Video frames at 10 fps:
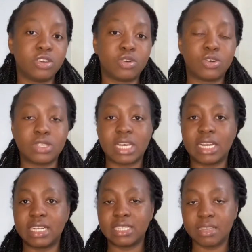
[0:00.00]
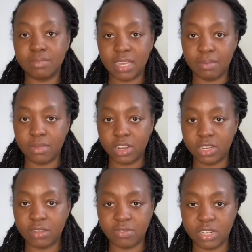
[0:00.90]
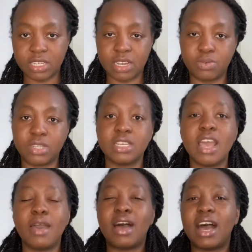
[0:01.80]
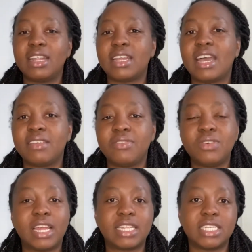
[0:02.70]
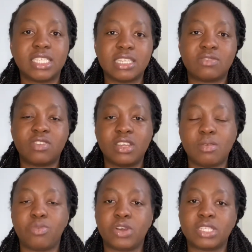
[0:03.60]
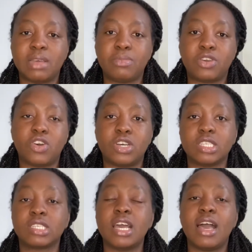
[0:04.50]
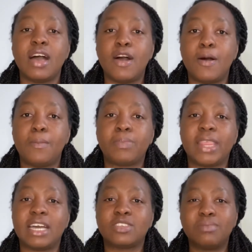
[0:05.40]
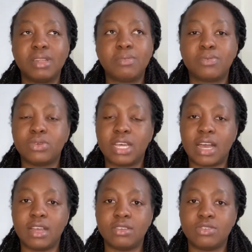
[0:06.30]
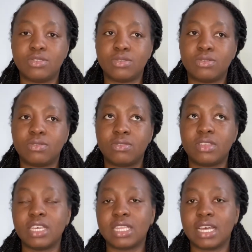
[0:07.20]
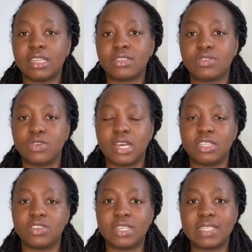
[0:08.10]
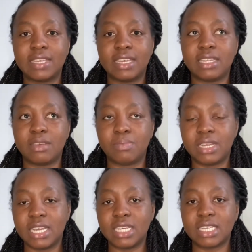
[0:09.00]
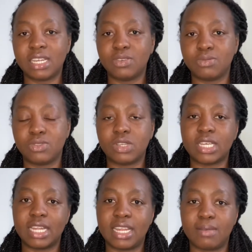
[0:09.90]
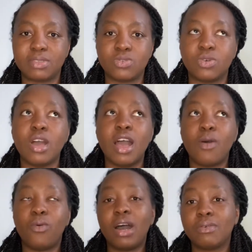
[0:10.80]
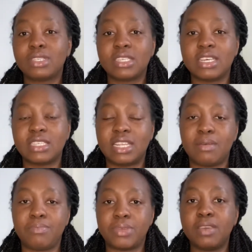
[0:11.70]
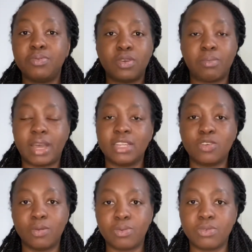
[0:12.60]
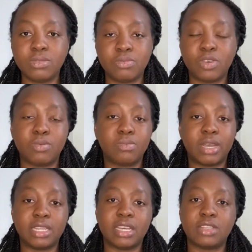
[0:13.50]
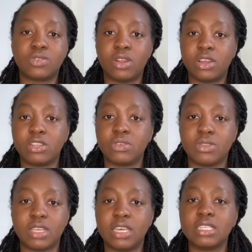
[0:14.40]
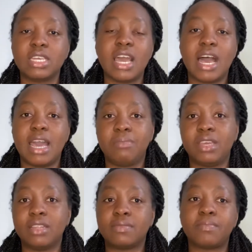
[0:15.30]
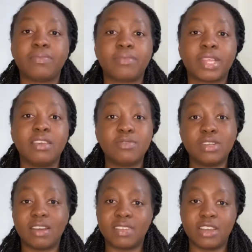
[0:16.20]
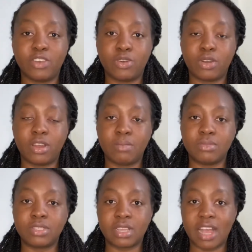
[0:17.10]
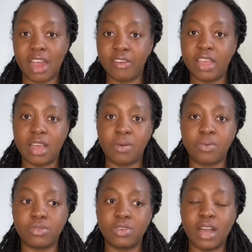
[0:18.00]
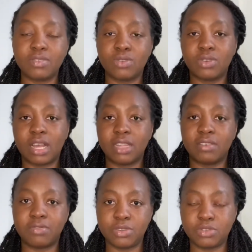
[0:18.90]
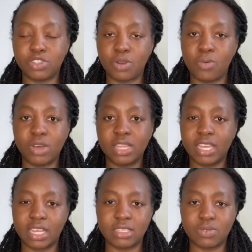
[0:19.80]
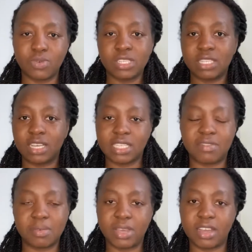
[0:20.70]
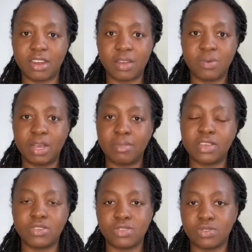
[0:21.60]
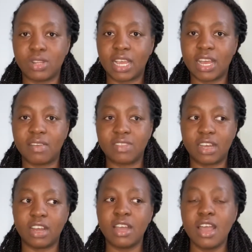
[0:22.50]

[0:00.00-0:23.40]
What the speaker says: your course and at the same time learning French language. And I feel like this is really important because there are so many people that, you know, think that you can just stay in a place and you would not adapt. So what I would say is that keep your mind open, be open-minded to learn new things. I mean, even after your career, you have to look at the future. What next? What's next after my career? What am I going to do like after